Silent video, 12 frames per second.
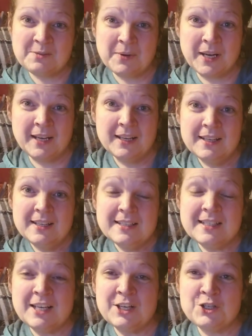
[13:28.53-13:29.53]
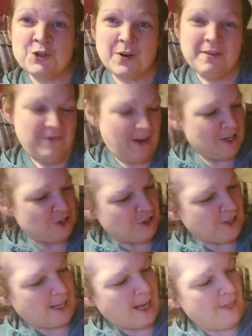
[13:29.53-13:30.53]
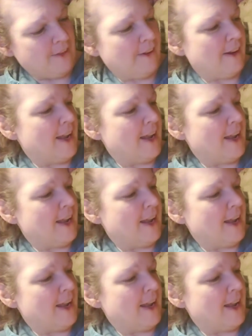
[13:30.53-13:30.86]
We did a joint venture together